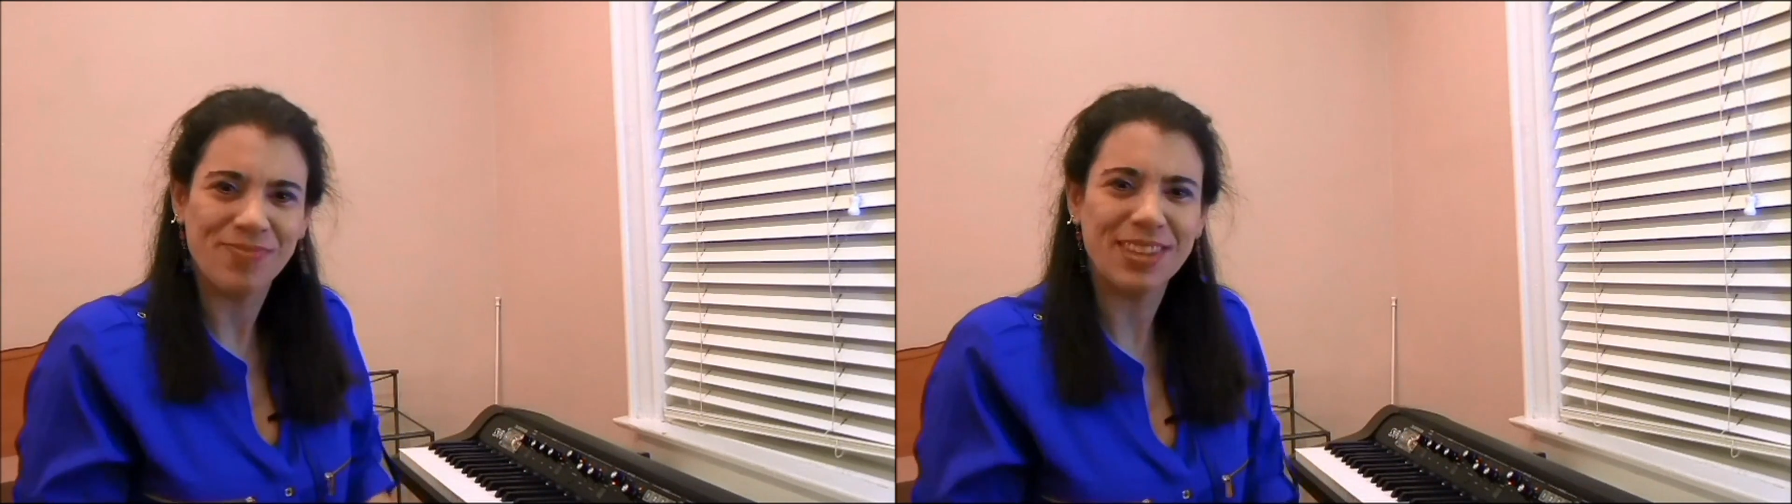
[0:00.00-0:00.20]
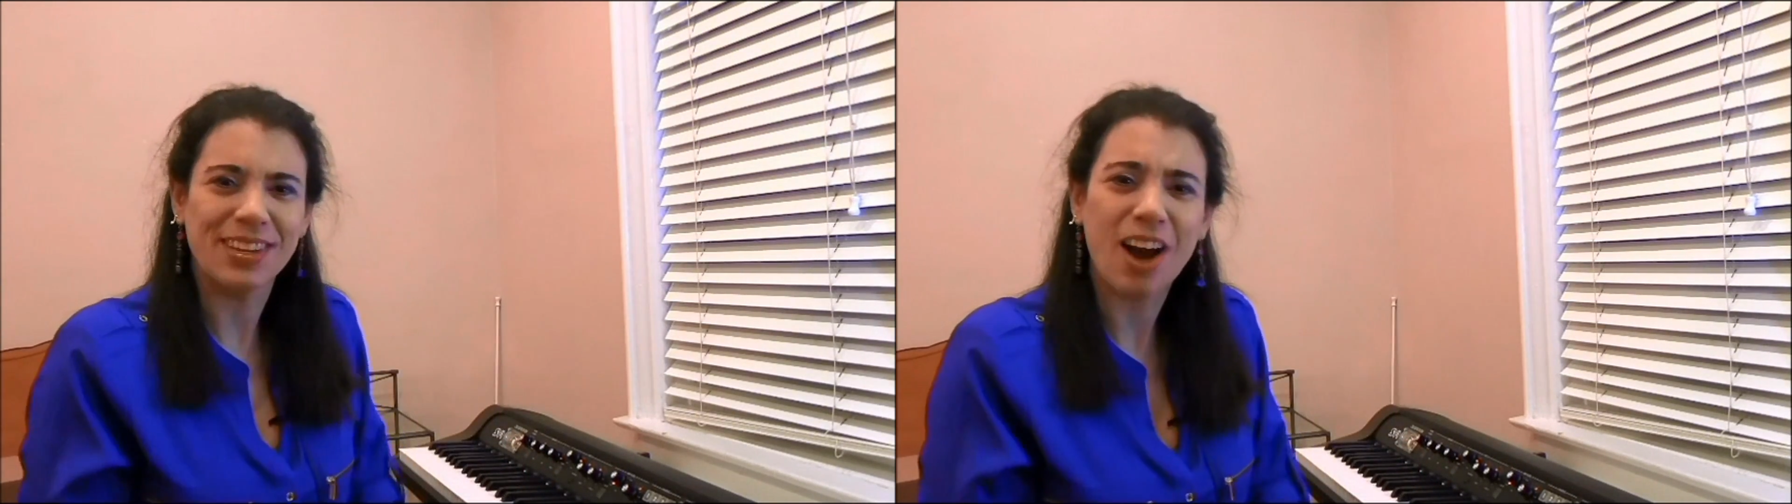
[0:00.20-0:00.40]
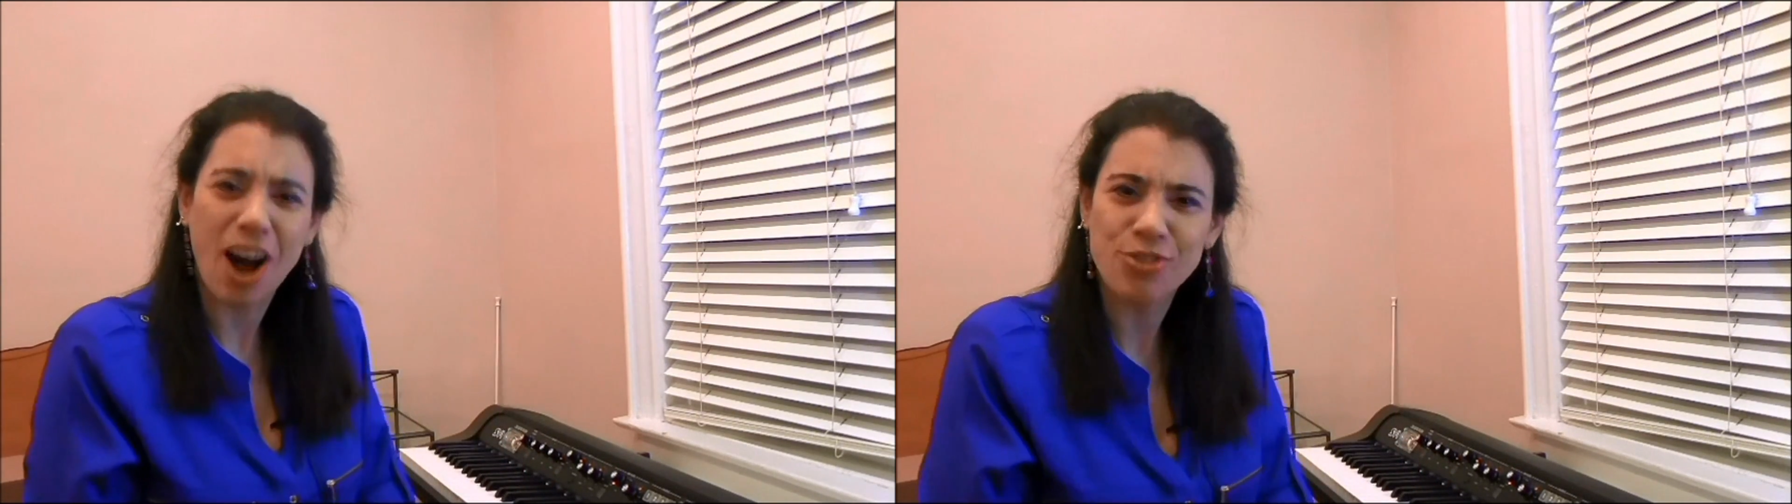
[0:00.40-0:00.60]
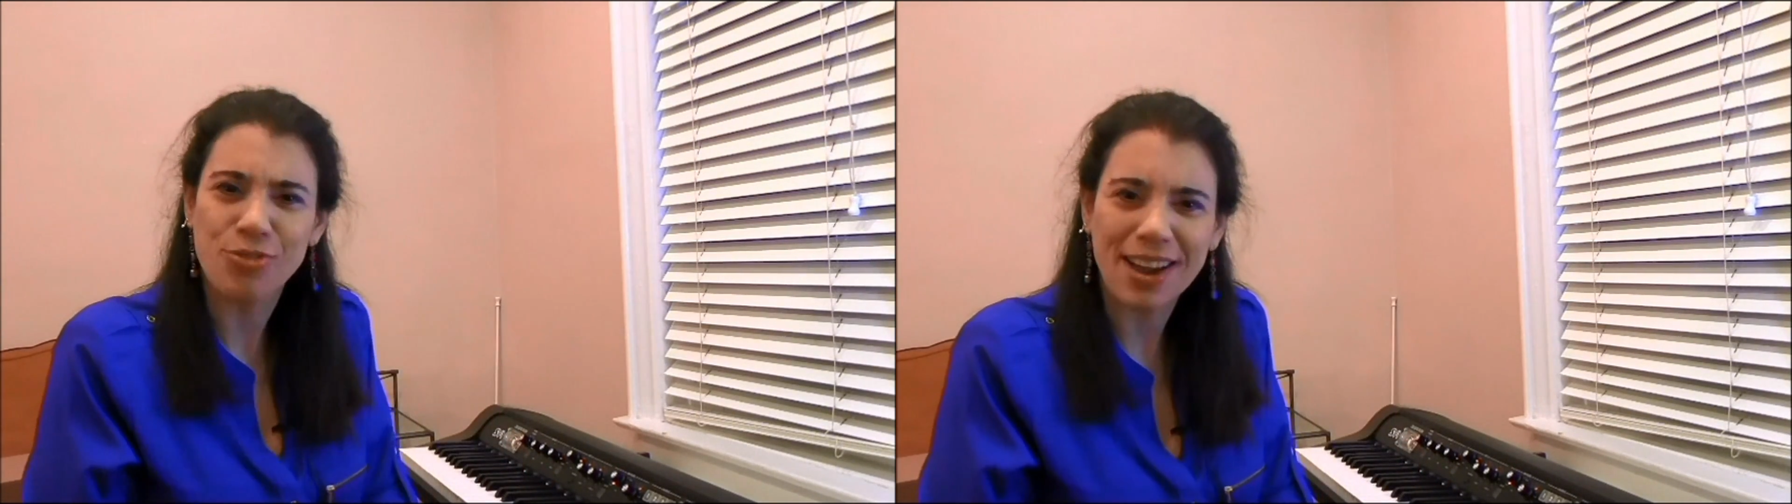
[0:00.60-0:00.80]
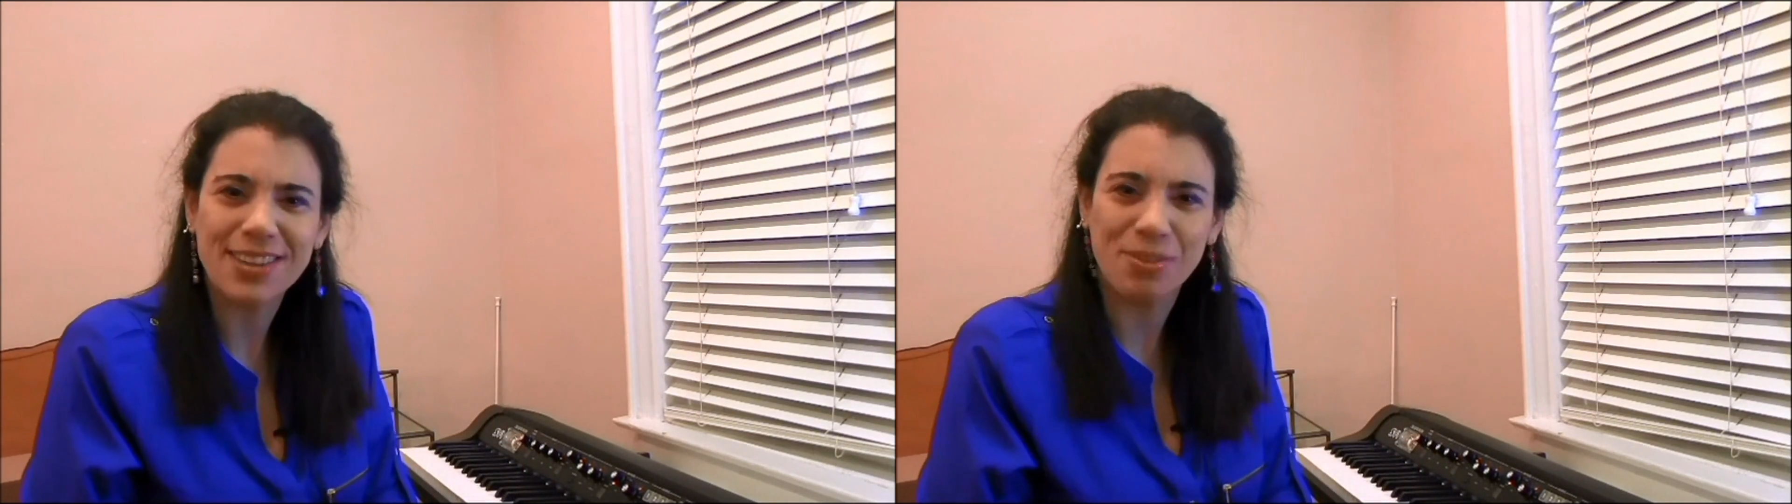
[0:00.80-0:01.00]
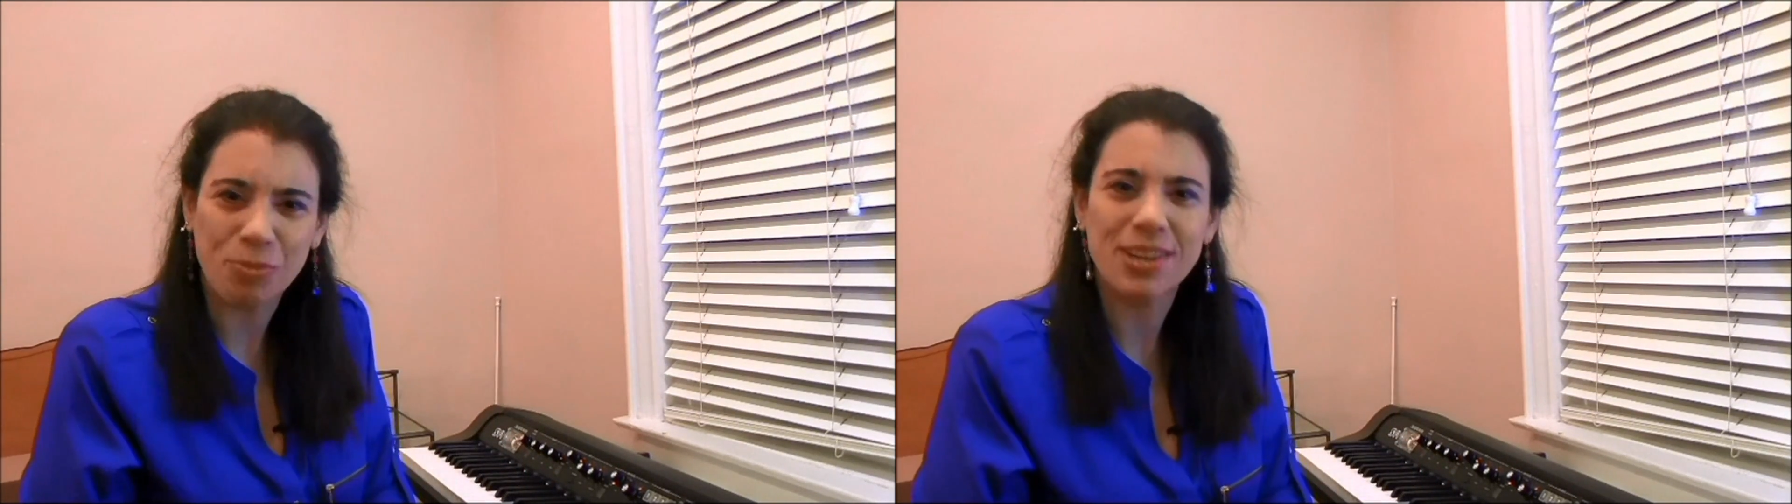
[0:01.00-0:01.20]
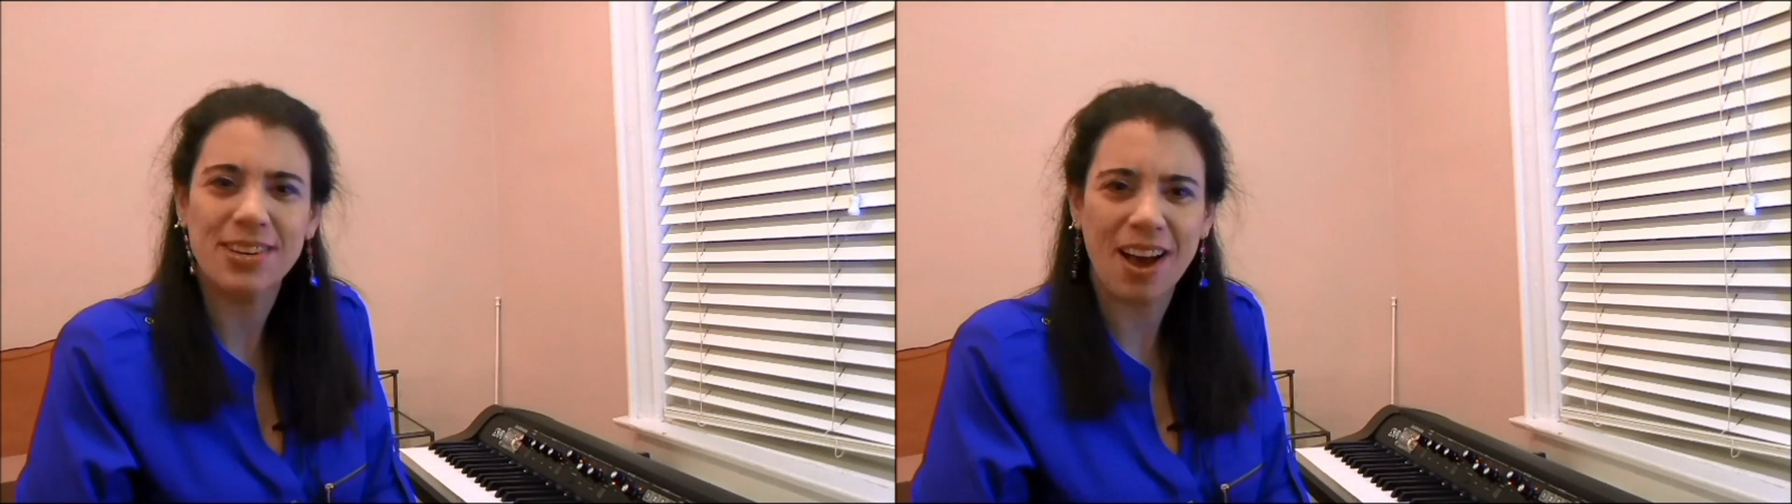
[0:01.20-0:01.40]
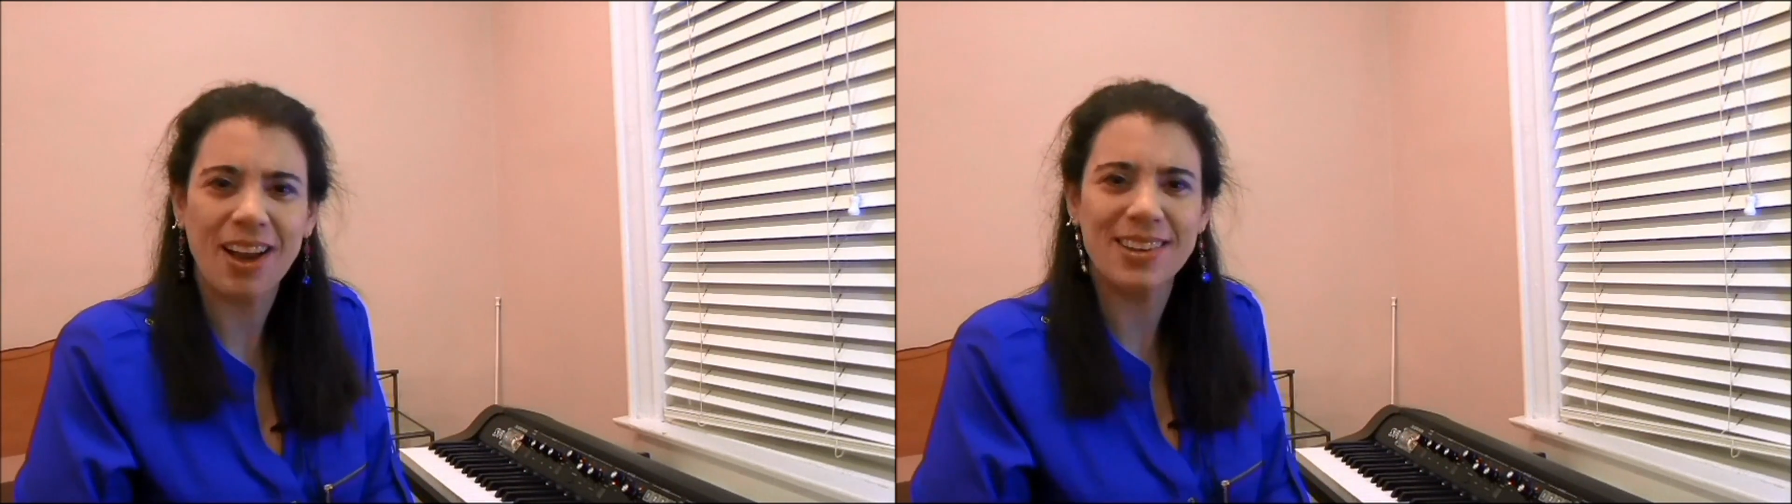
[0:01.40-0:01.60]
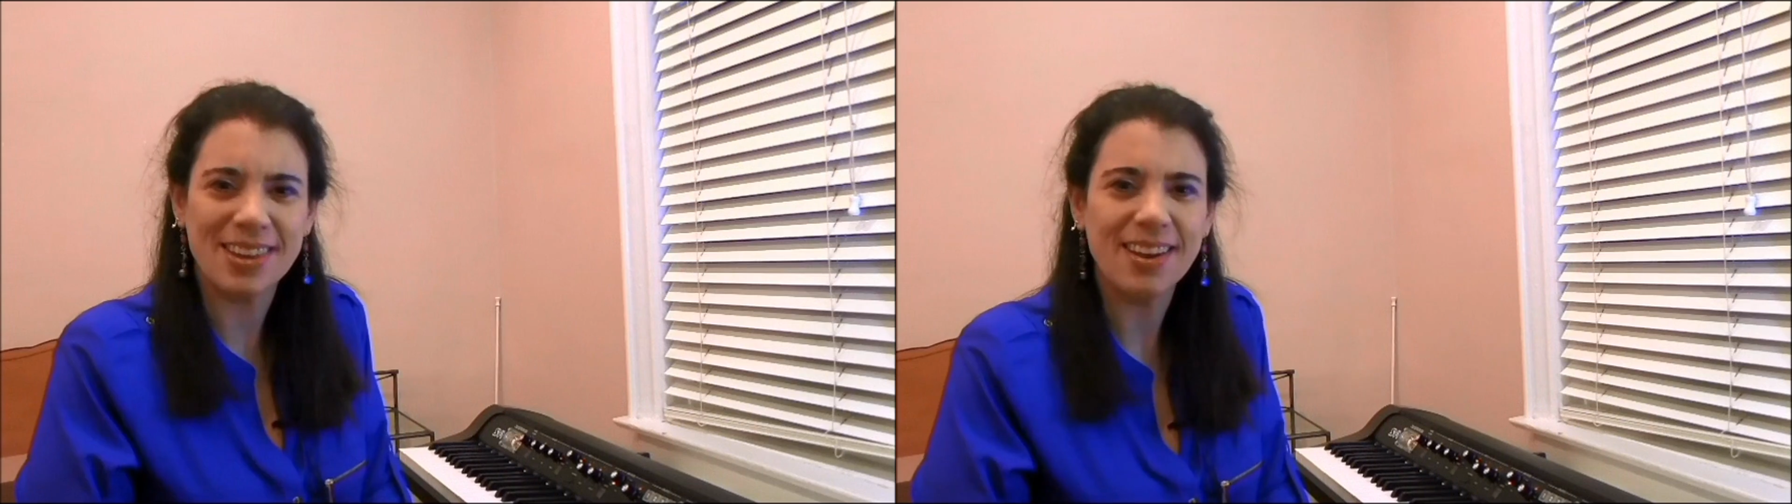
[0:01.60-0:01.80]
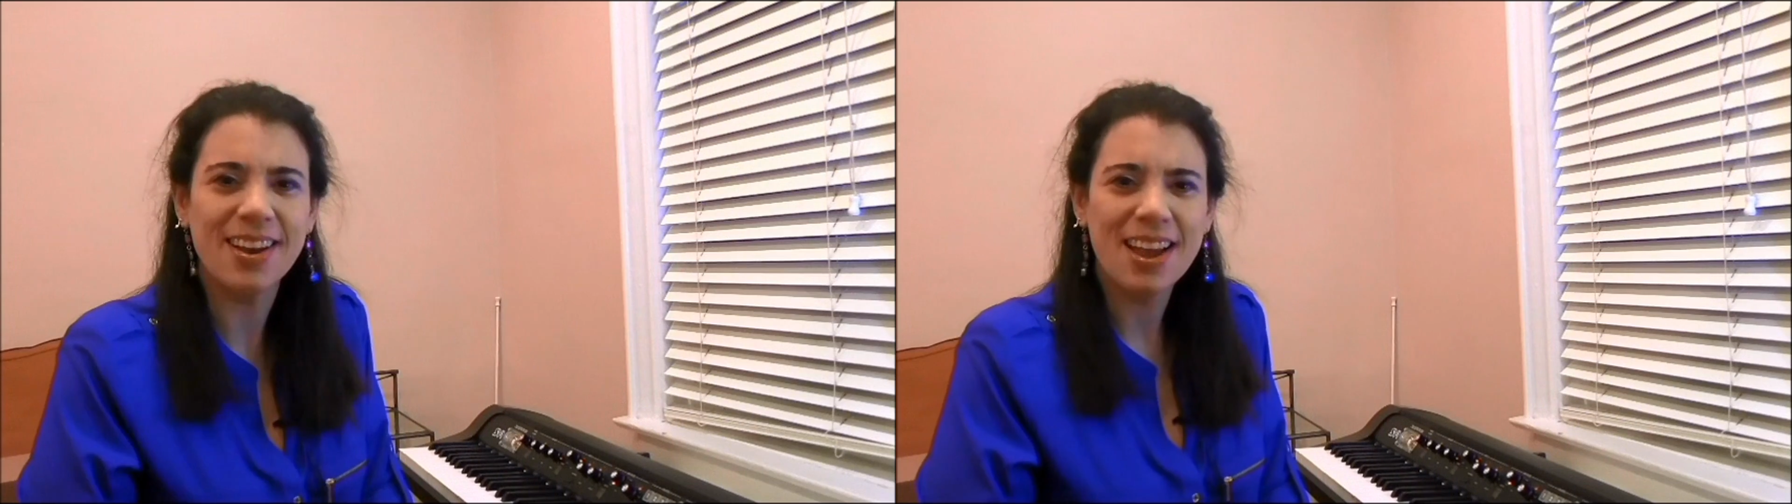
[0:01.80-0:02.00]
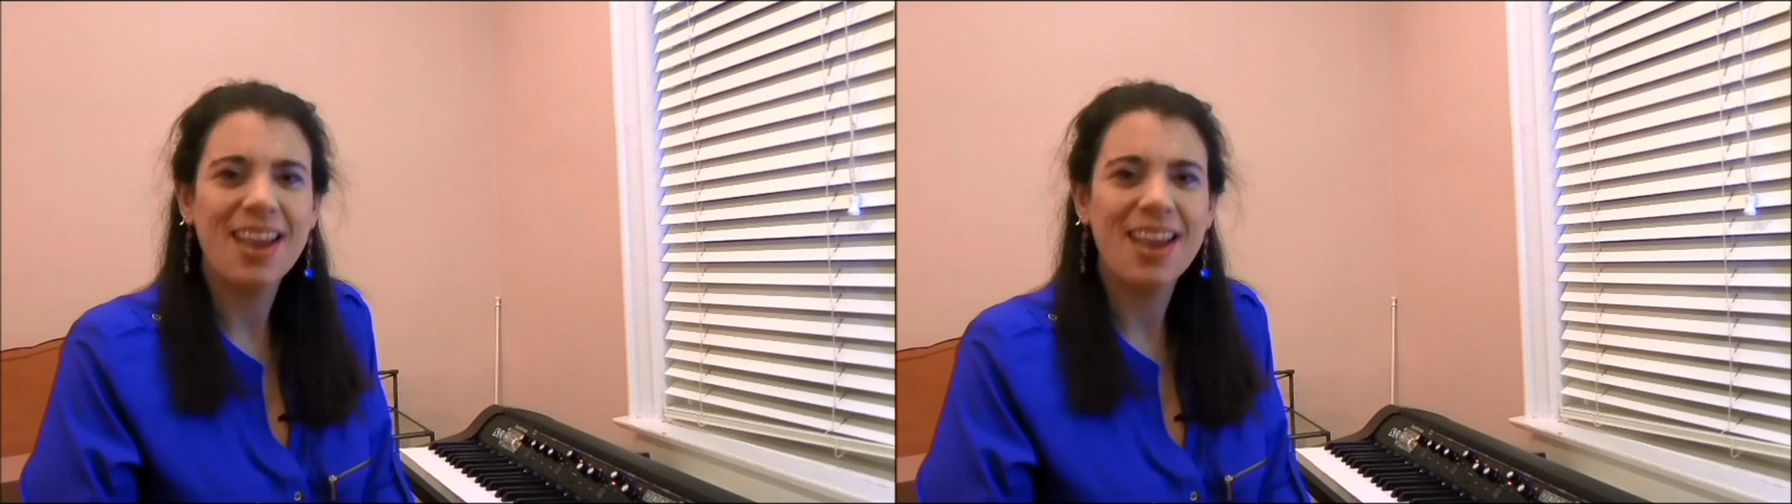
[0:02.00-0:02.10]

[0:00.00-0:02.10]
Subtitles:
the contrast of what Todd did